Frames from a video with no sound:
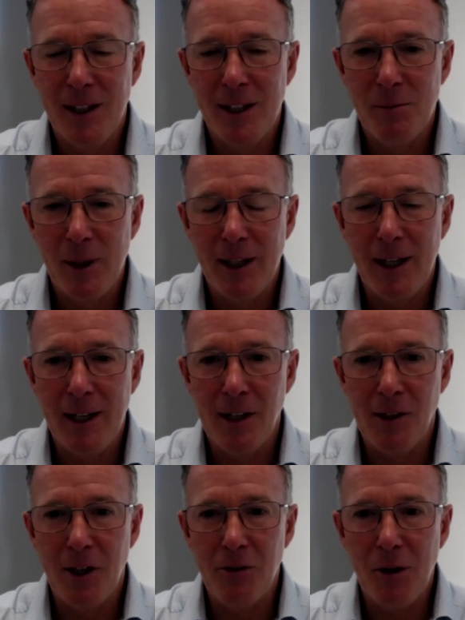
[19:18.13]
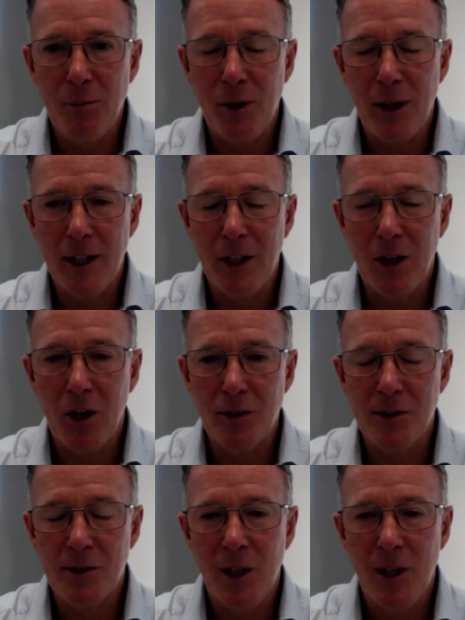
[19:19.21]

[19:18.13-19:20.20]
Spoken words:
but at our low operating costs,